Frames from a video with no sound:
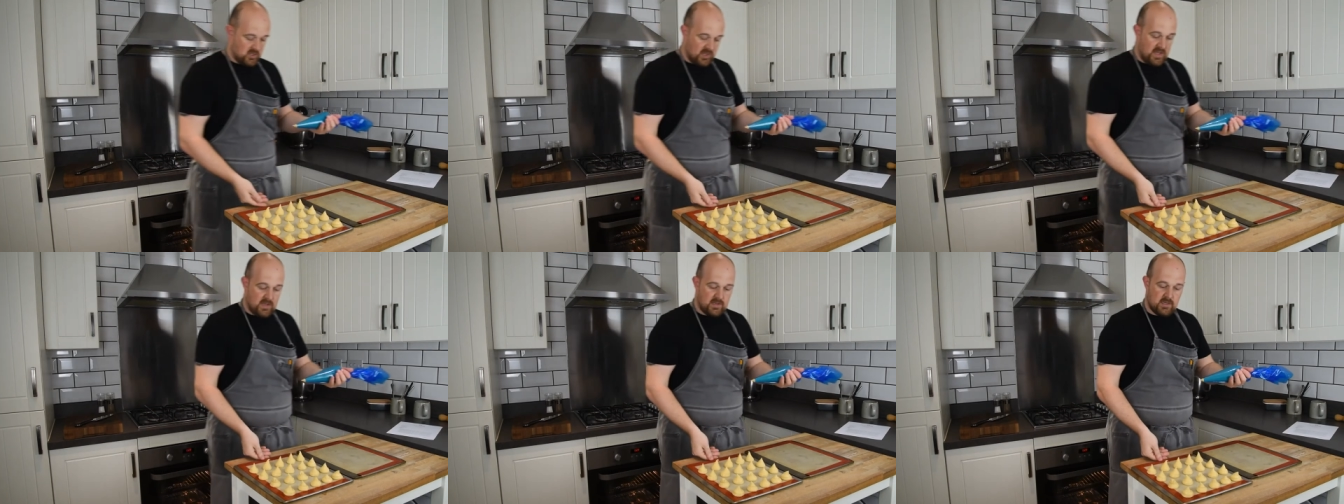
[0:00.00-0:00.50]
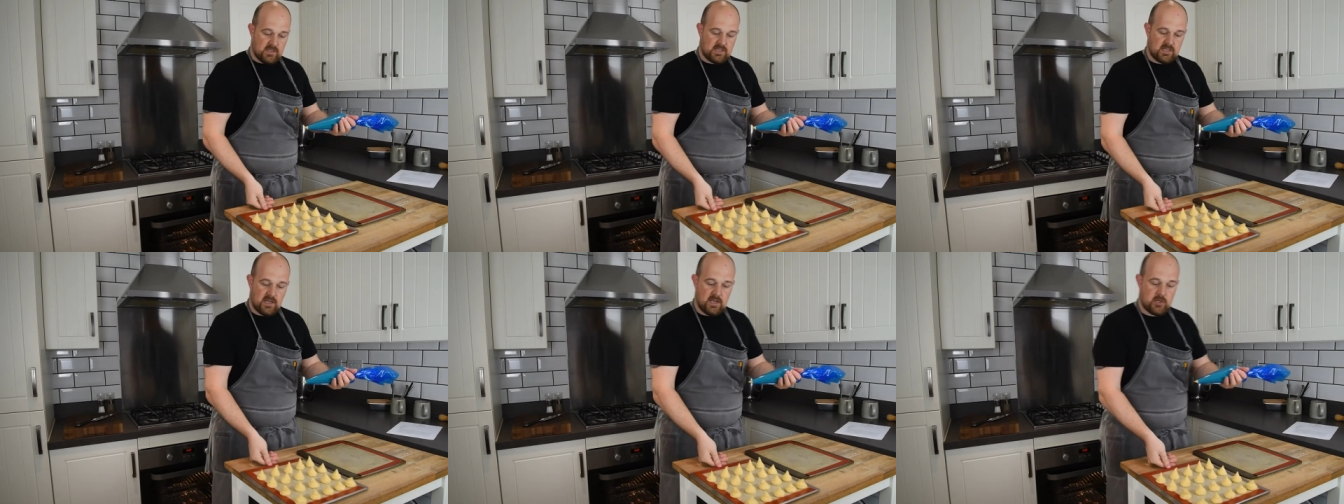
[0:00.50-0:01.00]
that is the
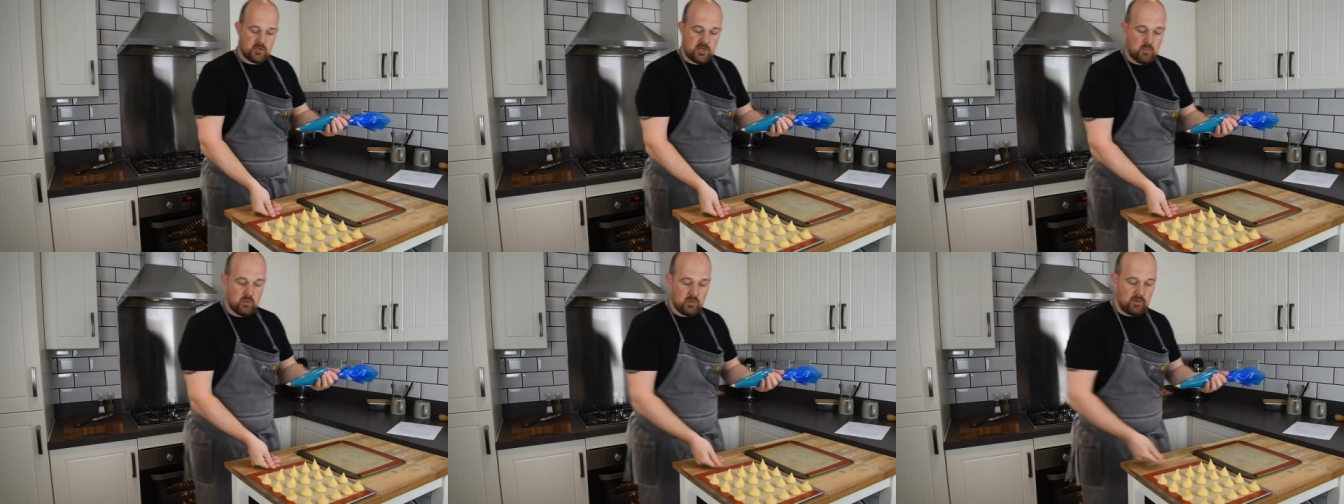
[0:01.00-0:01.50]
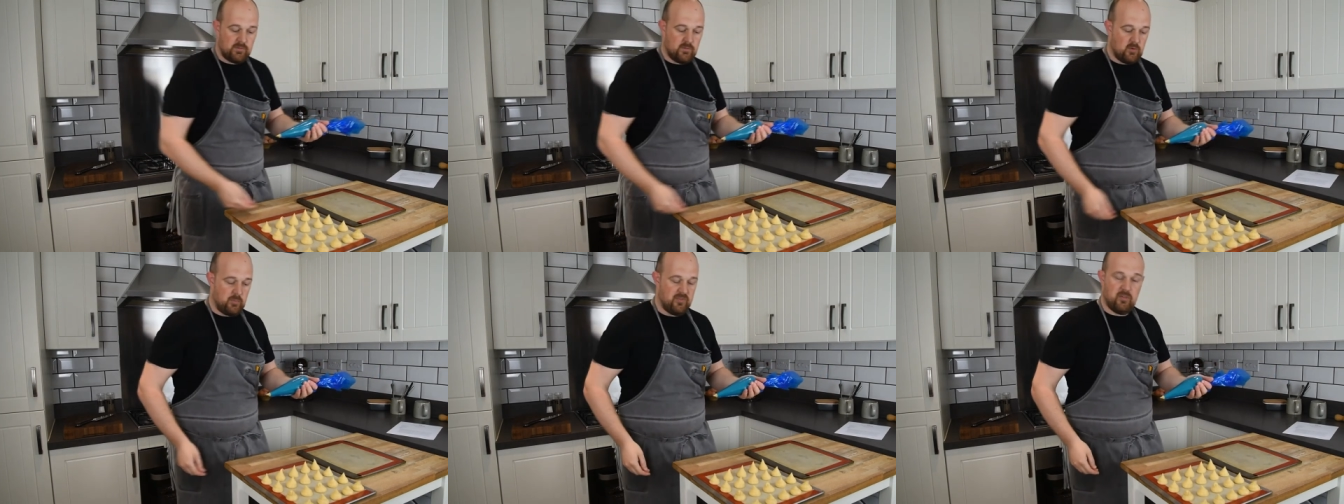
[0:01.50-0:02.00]
kind of shape we're looking
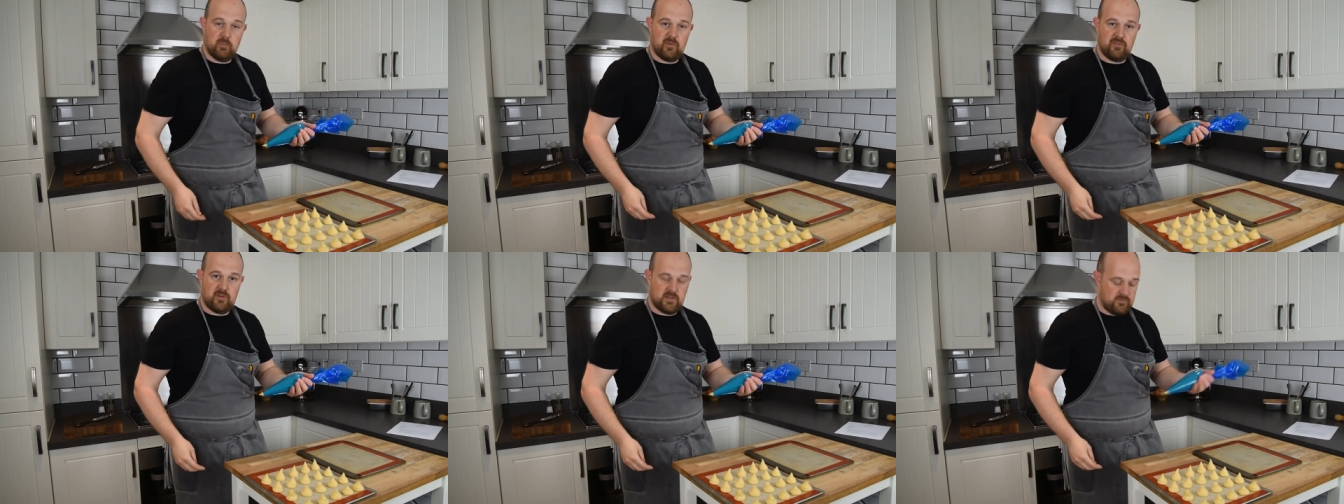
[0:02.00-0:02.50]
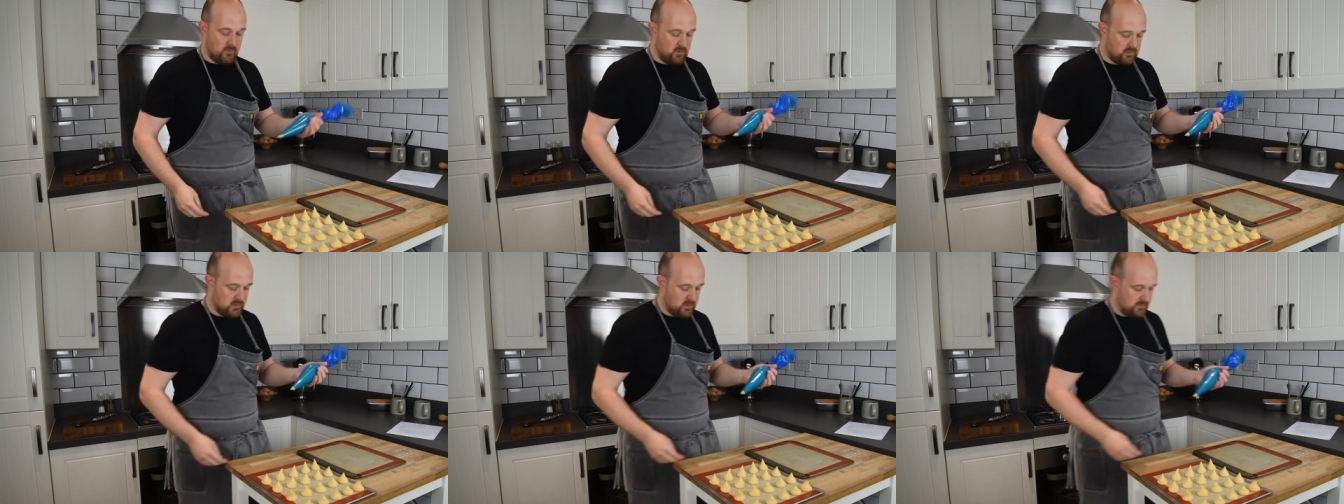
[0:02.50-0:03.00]
for for
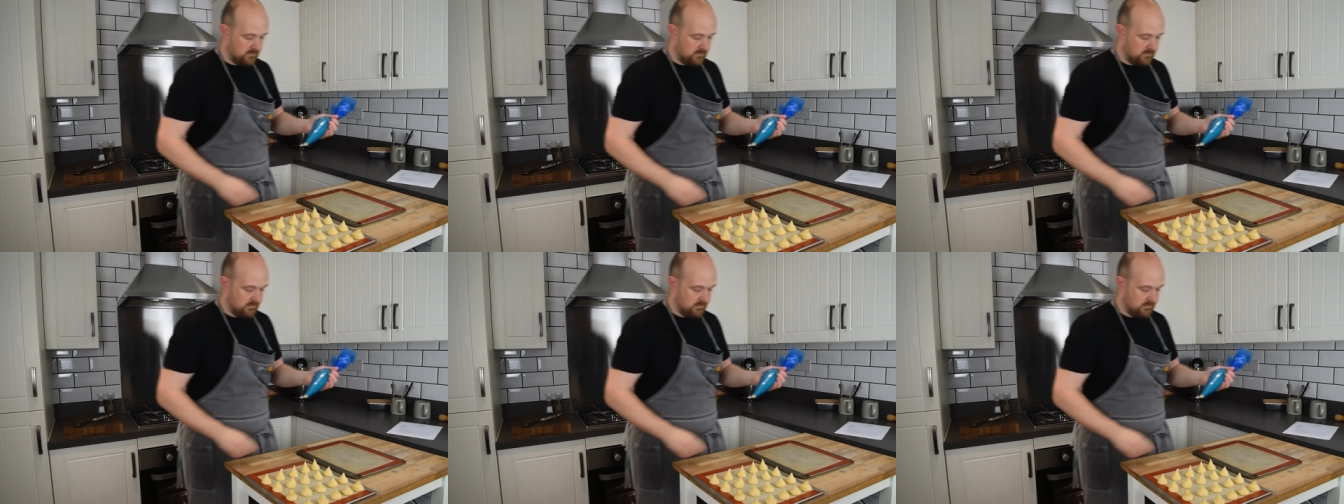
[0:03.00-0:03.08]
profiteroles.